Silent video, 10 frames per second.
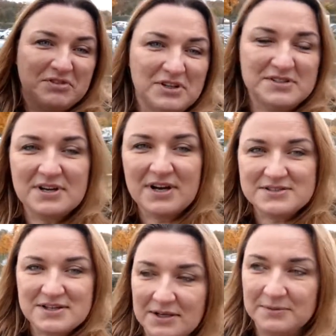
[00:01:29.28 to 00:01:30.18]
grey
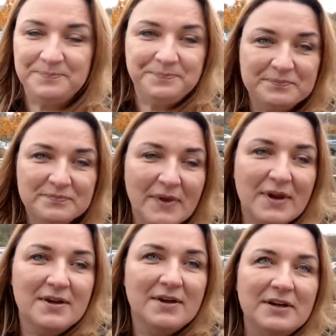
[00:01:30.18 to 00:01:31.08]
skies again.
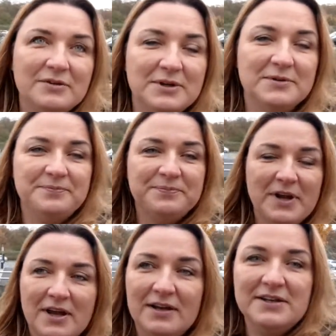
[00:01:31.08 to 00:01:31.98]
Anyway,
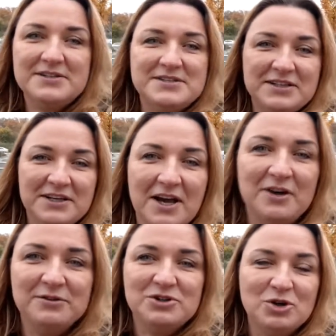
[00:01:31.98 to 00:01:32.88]
let's see
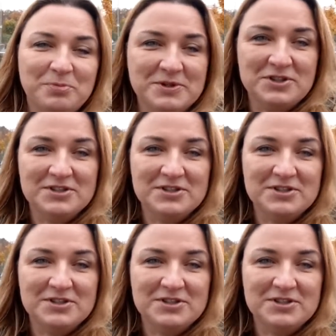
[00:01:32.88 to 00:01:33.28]
how the shopping